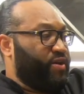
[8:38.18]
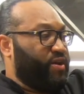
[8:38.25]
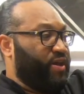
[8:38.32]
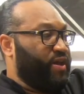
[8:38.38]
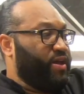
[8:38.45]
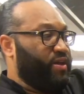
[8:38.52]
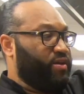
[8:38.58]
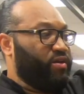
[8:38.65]
and the
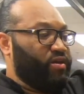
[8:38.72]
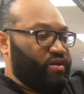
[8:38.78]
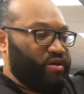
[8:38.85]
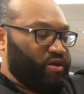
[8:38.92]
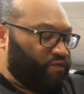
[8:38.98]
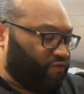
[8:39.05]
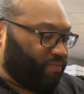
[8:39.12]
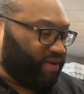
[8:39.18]
heat
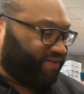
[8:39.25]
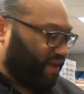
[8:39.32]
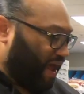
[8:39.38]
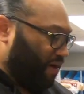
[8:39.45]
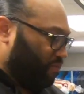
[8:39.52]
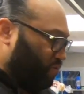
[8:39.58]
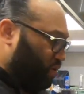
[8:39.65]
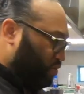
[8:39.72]
from the
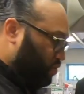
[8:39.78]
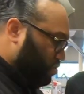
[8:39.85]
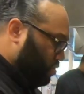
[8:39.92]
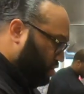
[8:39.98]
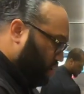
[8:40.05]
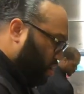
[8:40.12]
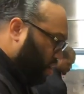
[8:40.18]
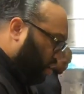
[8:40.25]
top will
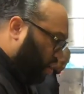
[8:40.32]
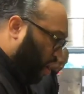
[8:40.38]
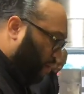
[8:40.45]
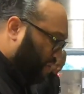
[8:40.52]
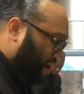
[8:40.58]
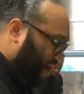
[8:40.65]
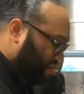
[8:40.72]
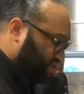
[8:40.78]

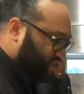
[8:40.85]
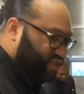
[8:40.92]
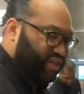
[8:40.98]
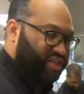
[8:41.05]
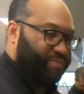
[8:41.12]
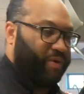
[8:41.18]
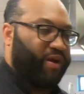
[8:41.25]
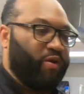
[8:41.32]
caramelize the
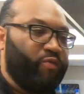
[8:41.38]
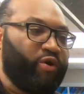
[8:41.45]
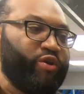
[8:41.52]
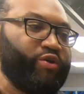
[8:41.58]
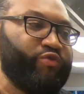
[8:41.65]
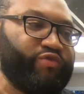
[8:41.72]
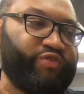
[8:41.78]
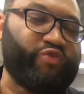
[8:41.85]
cheese, but here we're going
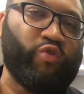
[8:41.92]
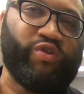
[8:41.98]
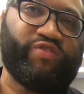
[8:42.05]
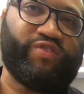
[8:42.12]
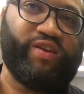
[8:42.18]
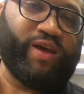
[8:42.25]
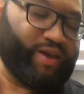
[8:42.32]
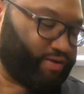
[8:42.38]
to use a
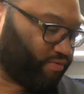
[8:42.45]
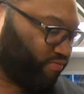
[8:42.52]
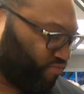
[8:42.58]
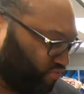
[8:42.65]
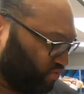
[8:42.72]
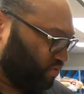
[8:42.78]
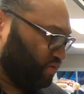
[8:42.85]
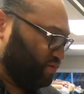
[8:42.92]
torch today.
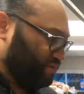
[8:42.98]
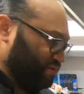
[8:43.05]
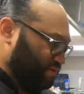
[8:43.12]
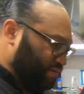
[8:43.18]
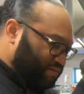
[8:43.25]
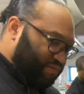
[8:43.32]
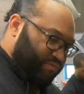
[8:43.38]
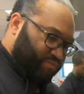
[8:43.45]
Yeah.
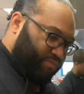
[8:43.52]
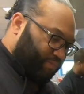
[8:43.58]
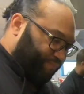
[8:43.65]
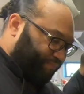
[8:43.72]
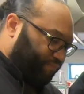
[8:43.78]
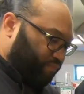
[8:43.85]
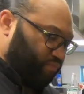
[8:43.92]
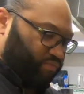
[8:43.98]

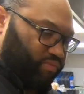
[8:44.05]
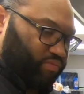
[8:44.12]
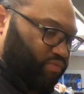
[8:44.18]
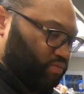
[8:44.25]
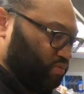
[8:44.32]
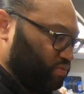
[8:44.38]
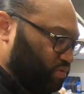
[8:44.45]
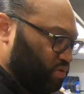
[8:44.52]
It's just a
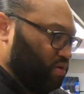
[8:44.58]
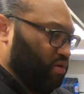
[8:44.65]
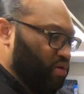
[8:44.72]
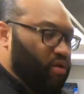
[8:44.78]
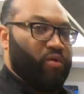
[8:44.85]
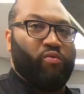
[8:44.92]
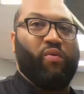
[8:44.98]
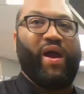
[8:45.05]
quicker way
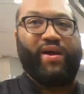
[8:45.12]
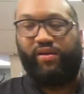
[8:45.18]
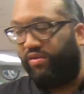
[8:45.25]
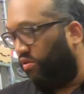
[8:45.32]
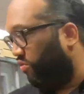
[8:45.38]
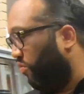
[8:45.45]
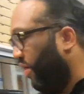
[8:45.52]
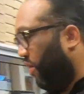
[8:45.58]
for you to get that